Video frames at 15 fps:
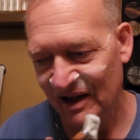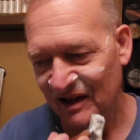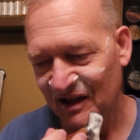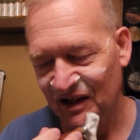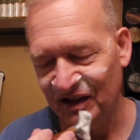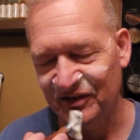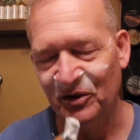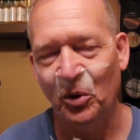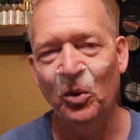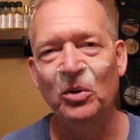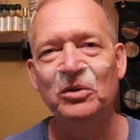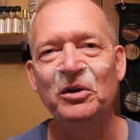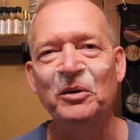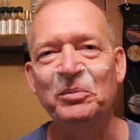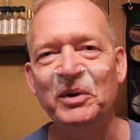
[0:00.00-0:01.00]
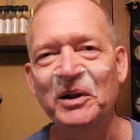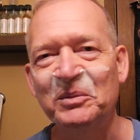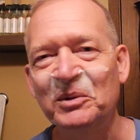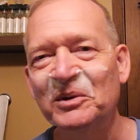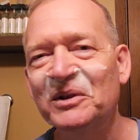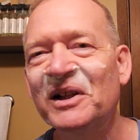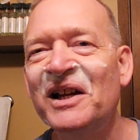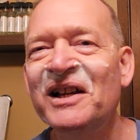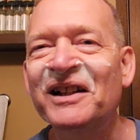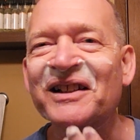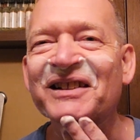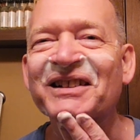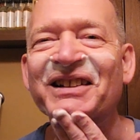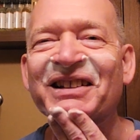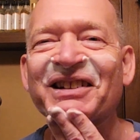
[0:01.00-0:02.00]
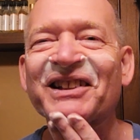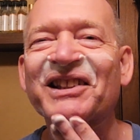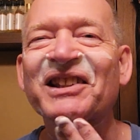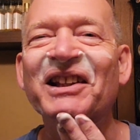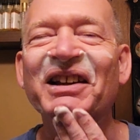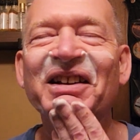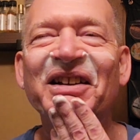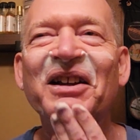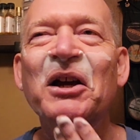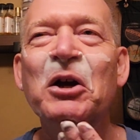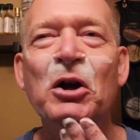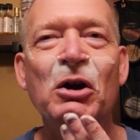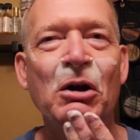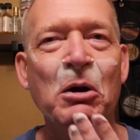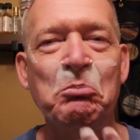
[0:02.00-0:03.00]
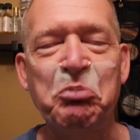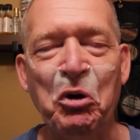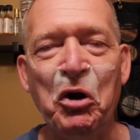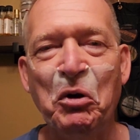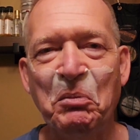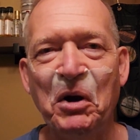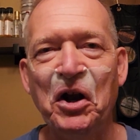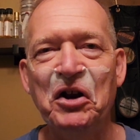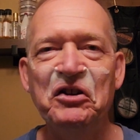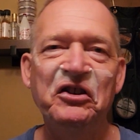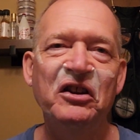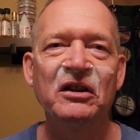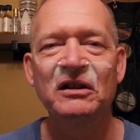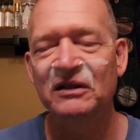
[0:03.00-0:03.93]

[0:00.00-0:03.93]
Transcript: That's older people. It's like boomers.